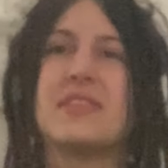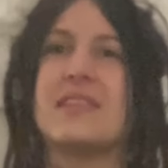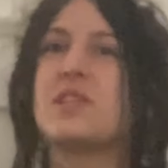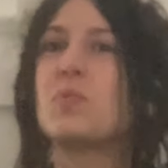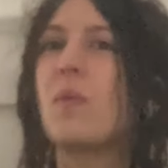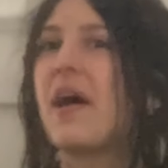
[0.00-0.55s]

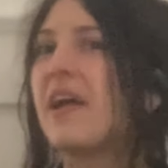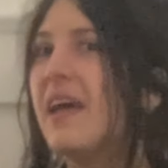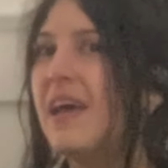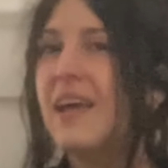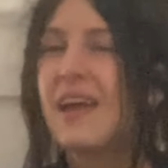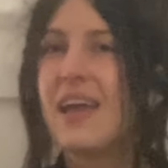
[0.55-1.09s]
this is why,
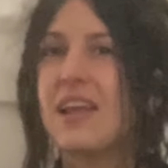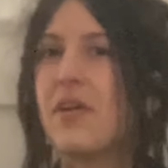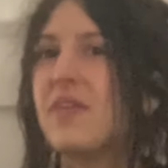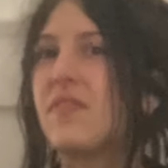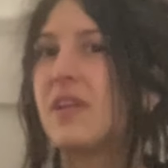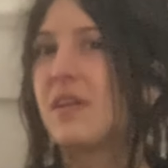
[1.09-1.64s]
you
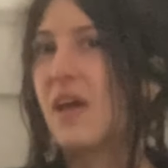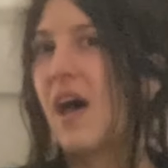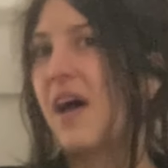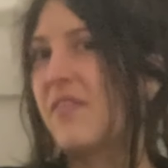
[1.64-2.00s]
know, even